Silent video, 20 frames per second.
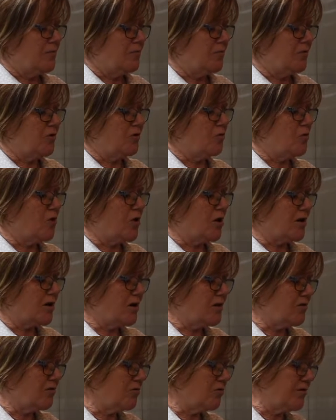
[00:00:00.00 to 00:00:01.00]
When you're
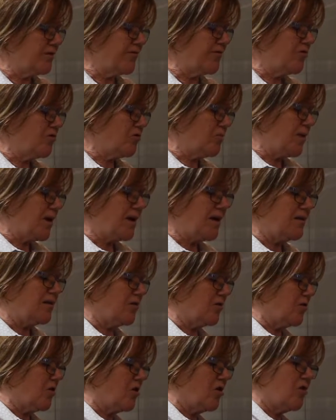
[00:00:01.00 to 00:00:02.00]
walking through the food bank,
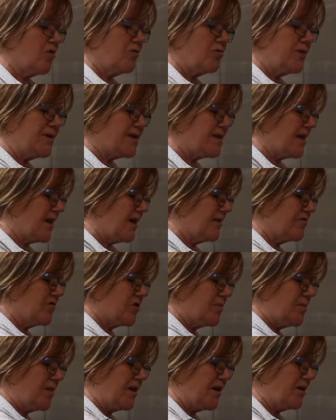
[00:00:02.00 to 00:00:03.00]
they'll always
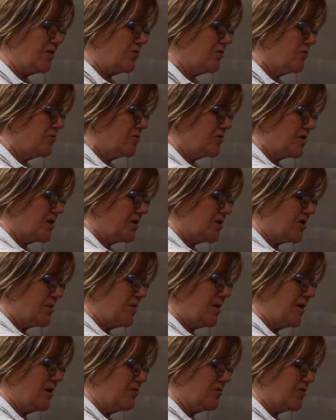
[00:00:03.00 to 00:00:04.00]
have tomatoes and
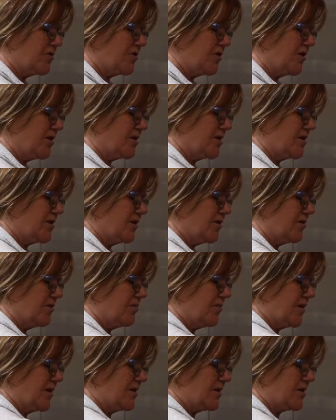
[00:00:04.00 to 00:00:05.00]
tomato sauce there.
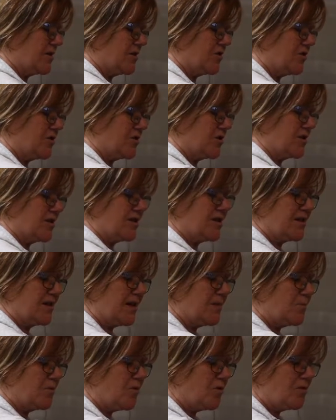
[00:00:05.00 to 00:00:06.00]
It's just a
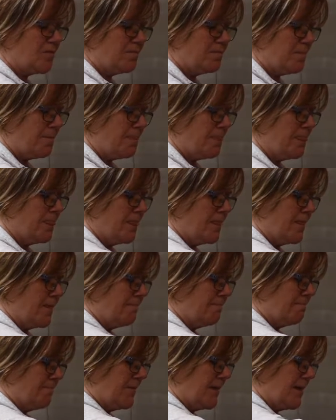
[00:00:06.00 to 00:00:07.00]
staple
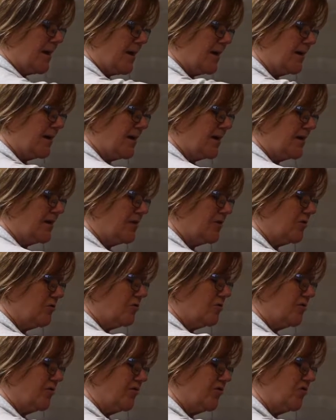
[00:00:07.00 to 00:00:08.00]
at any local
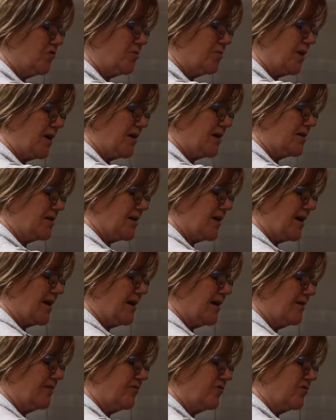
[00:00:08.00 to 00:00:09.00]
food bank to
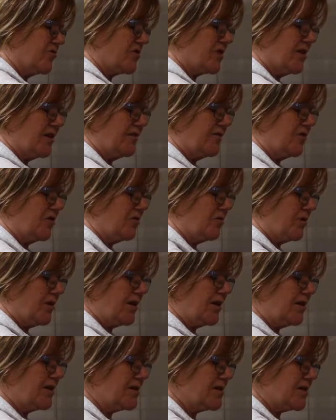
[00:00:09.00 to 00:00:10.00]
have those kind of
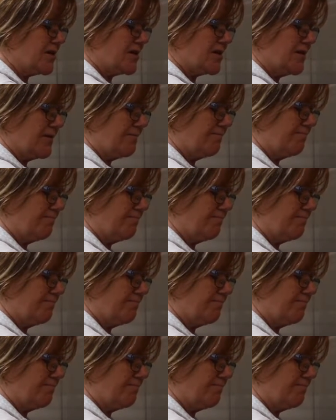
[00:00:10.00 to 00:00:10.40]
ingredients.